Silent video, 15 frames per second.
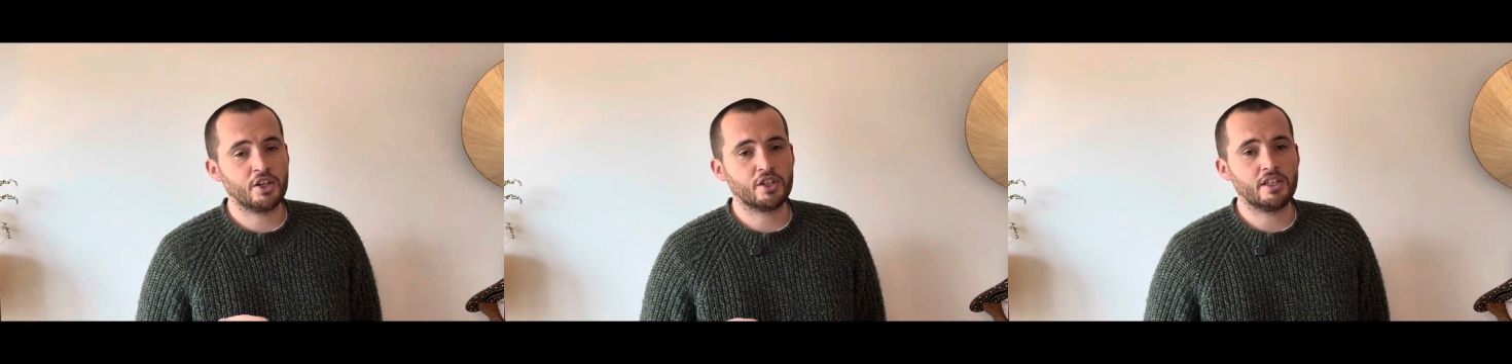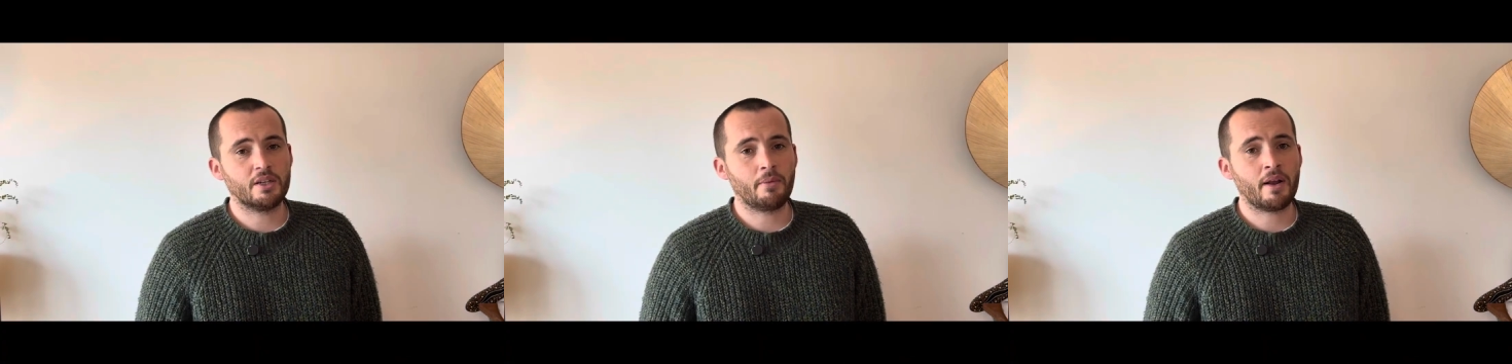
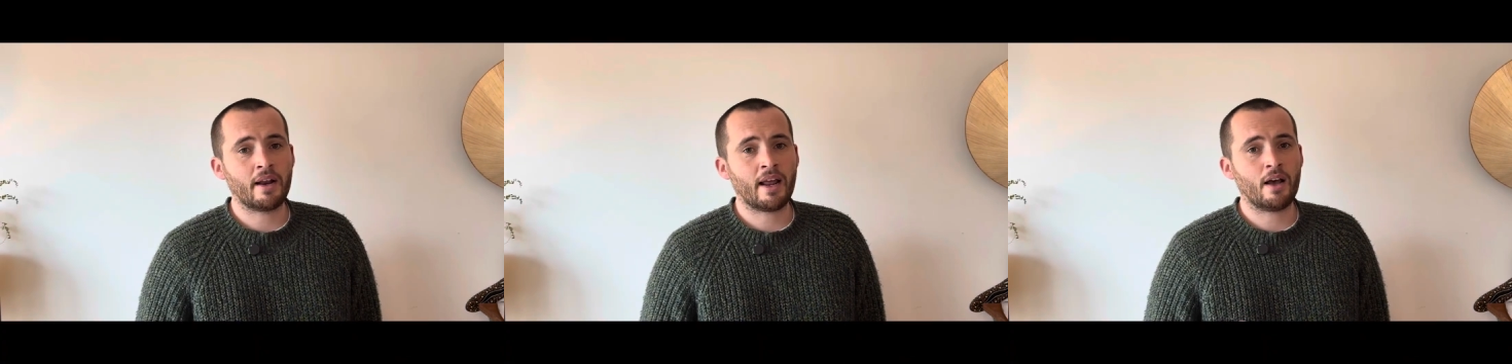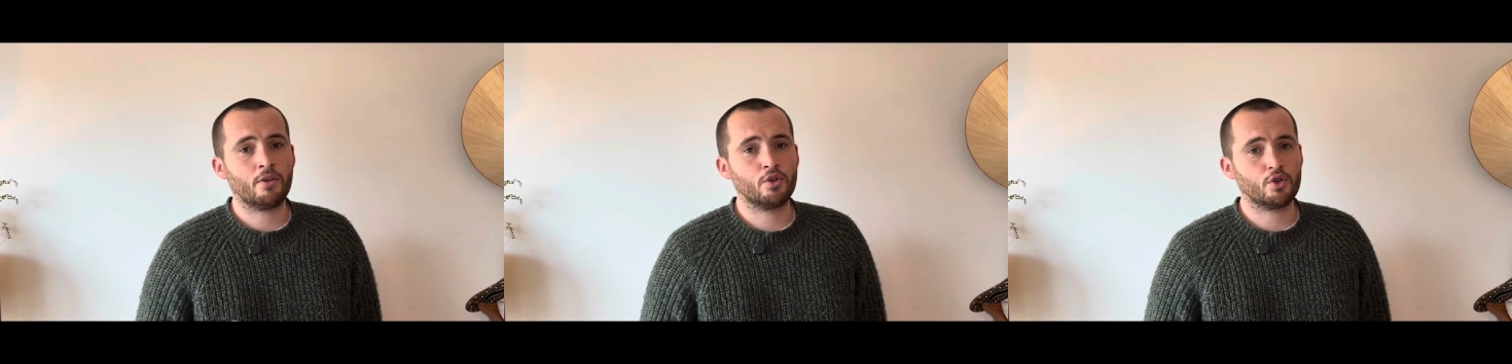
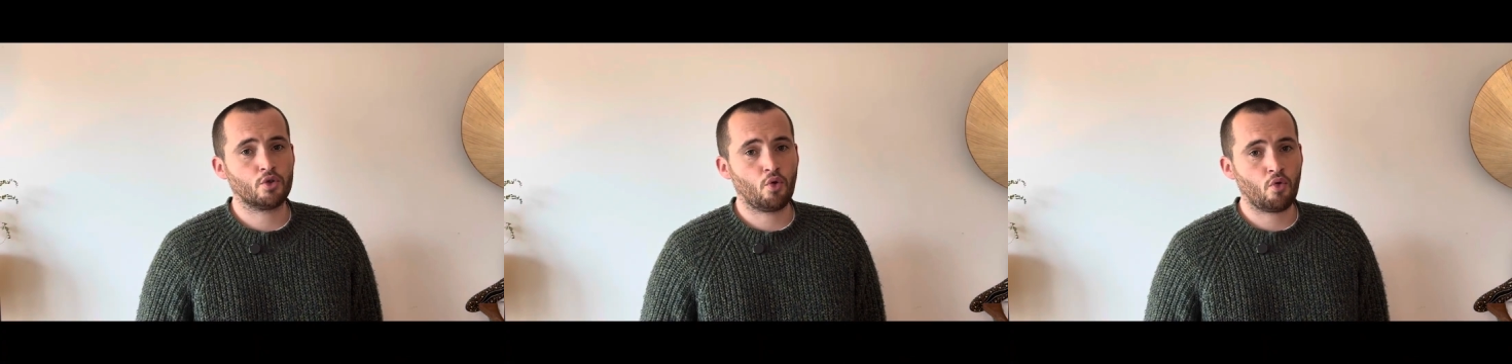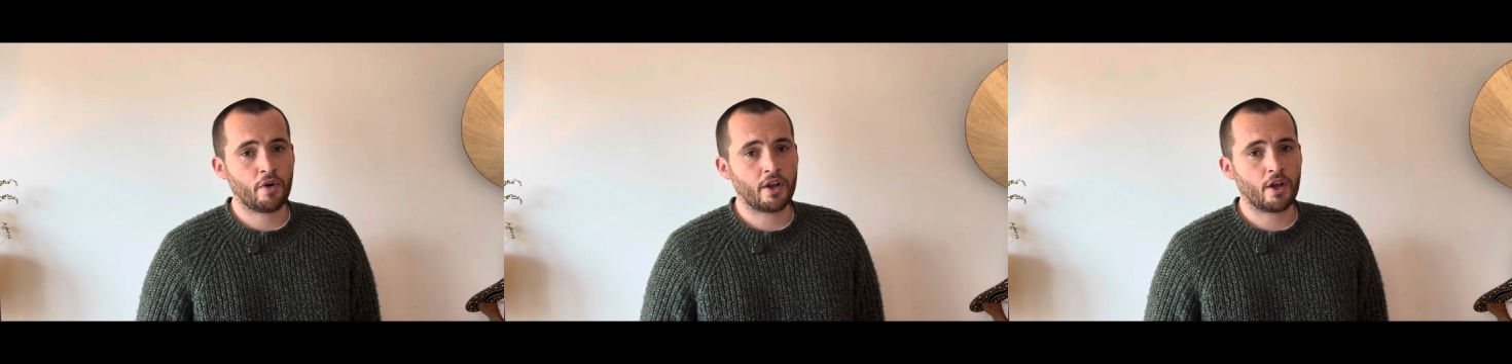depending how the
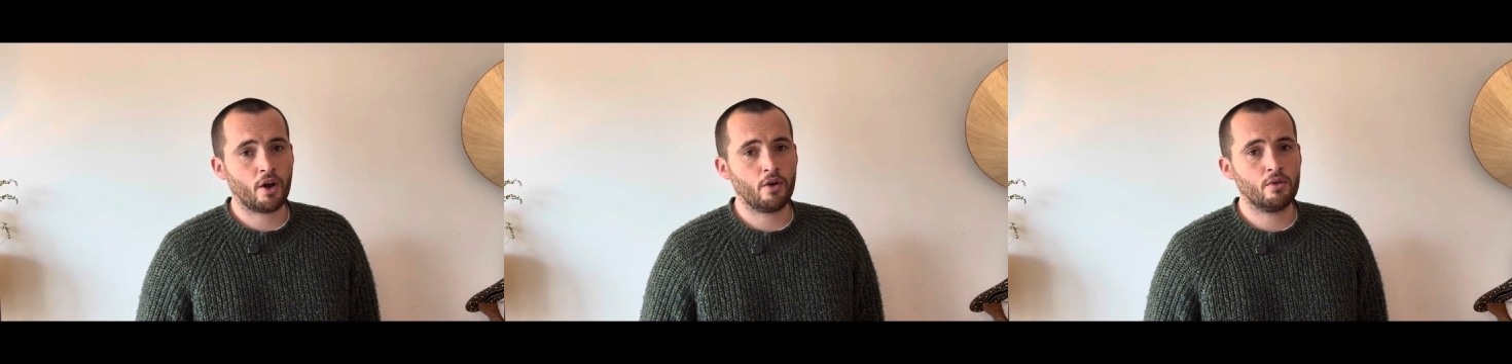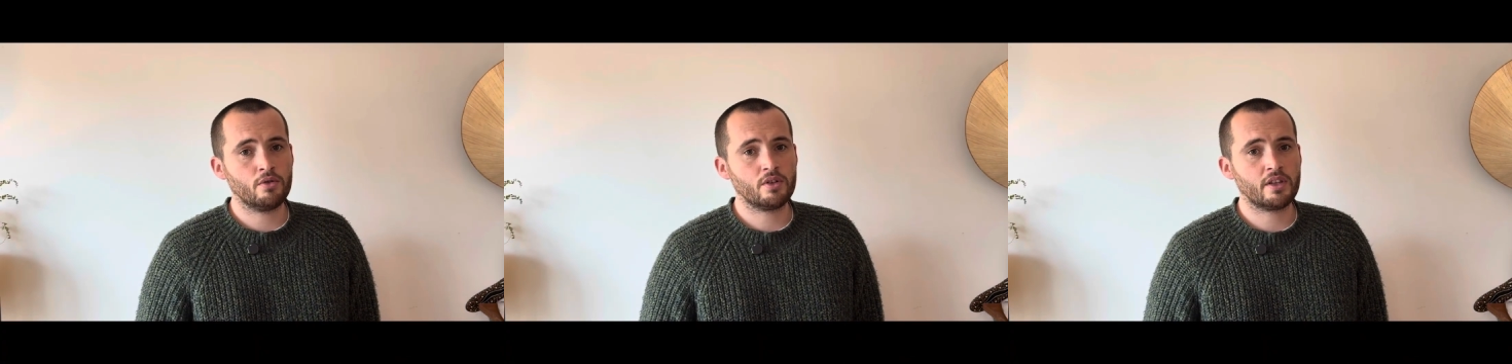story
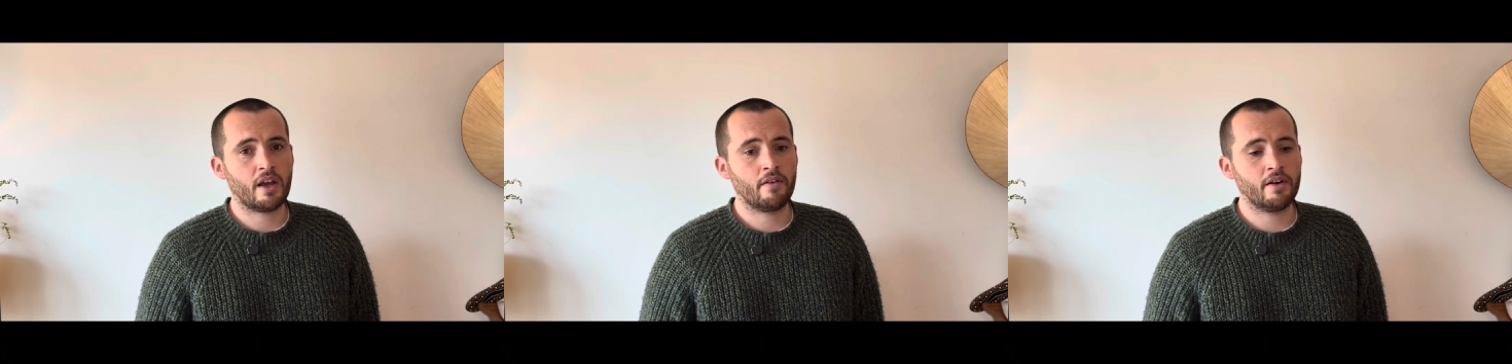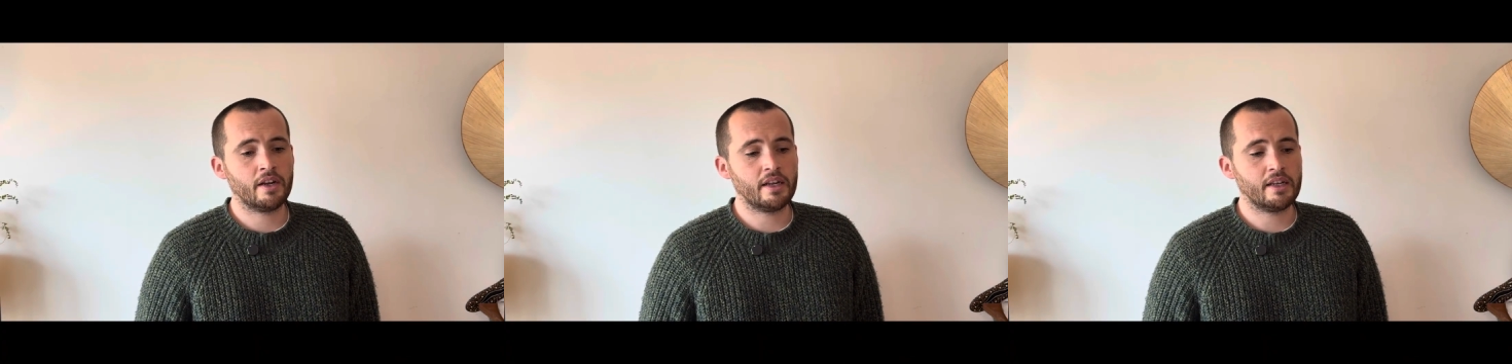goes,
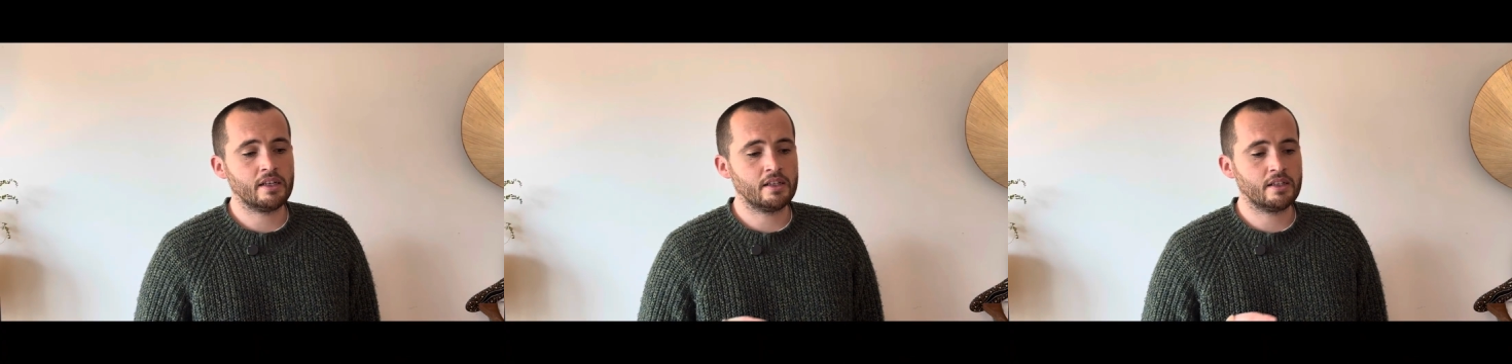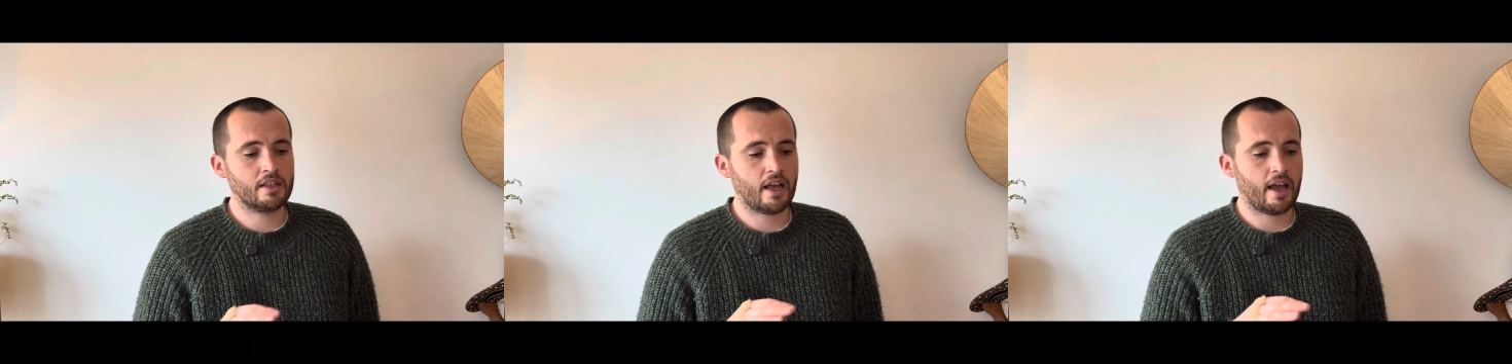there
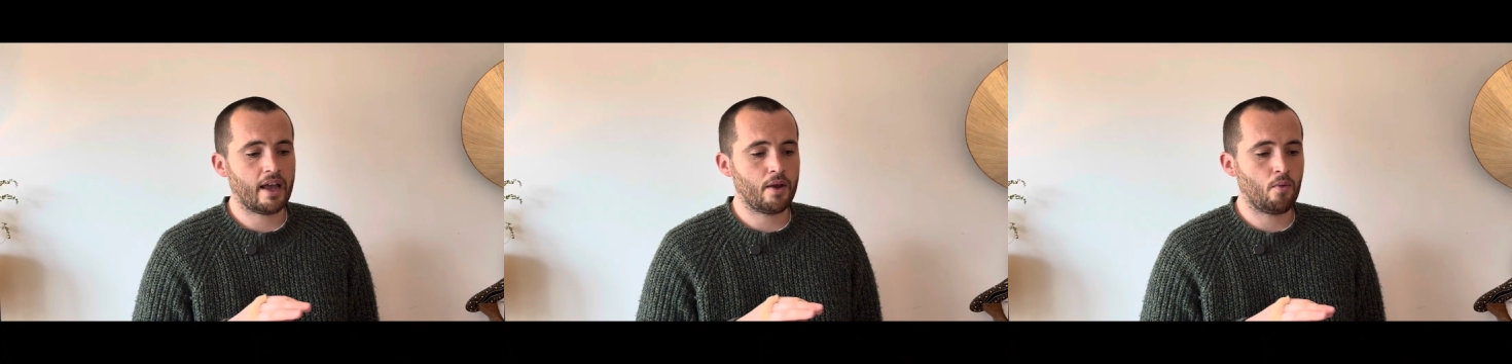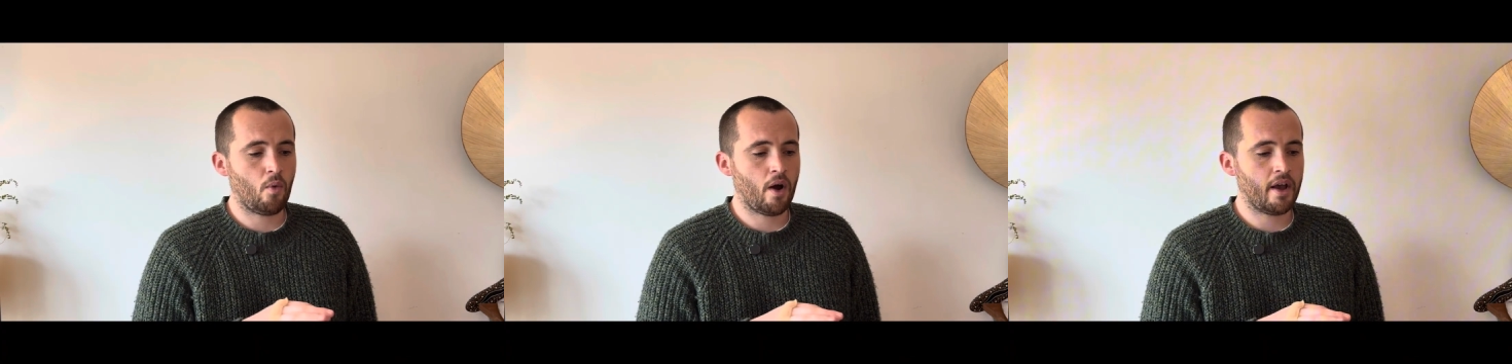is
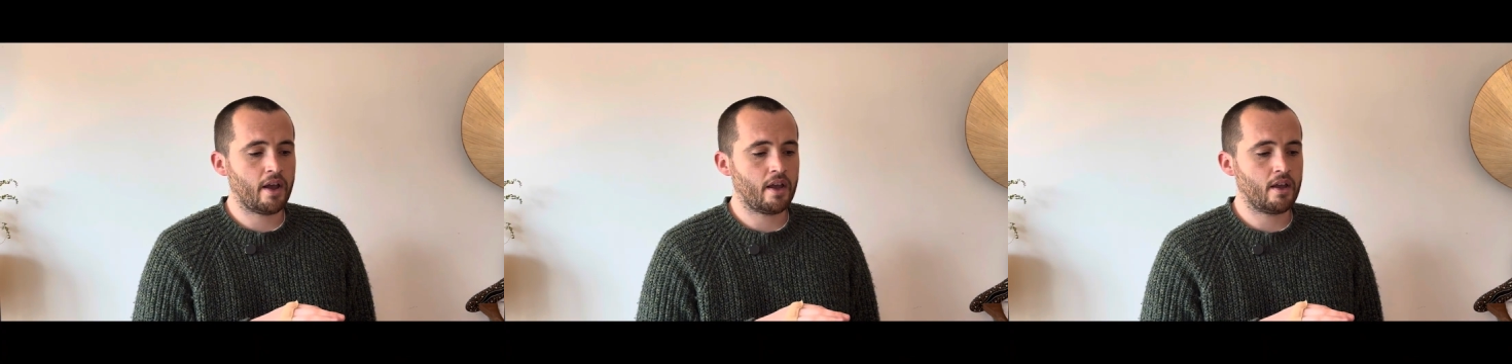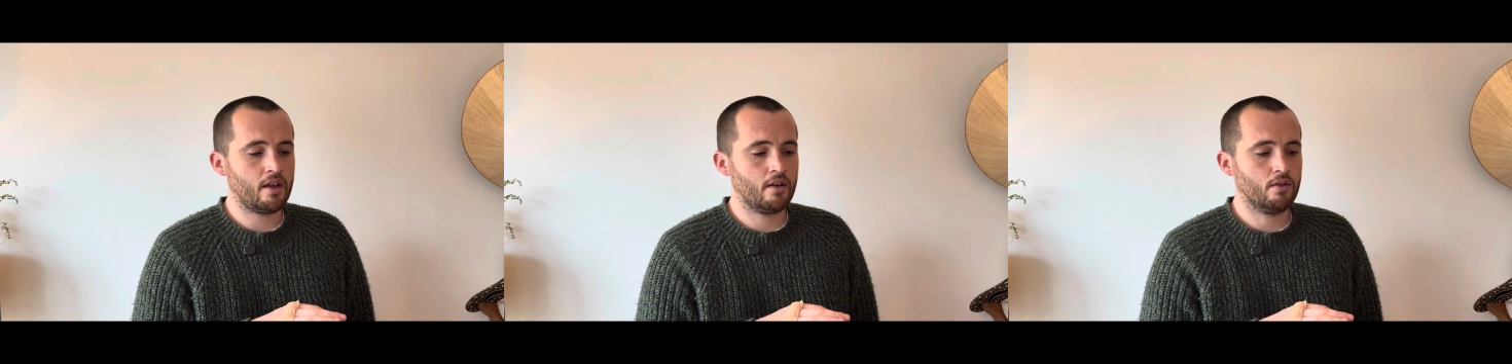a
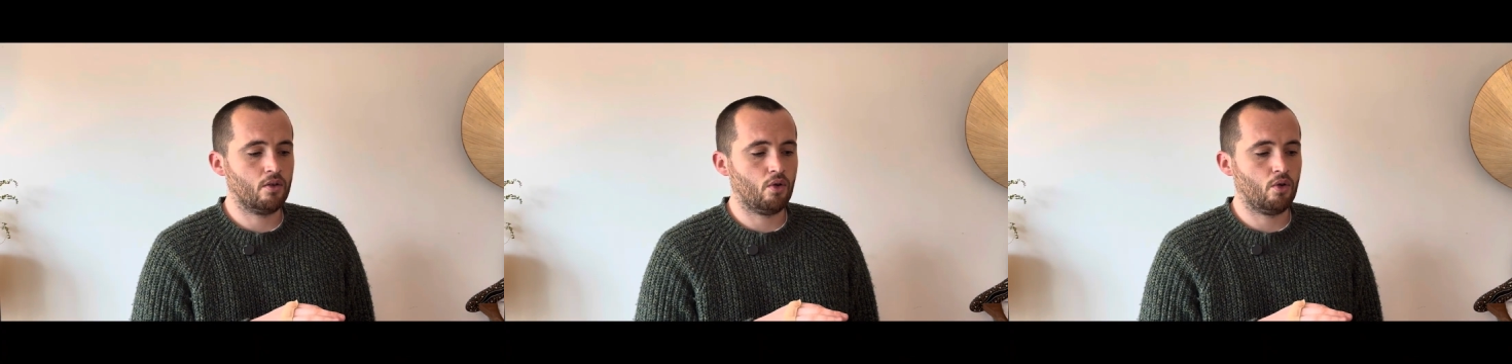way,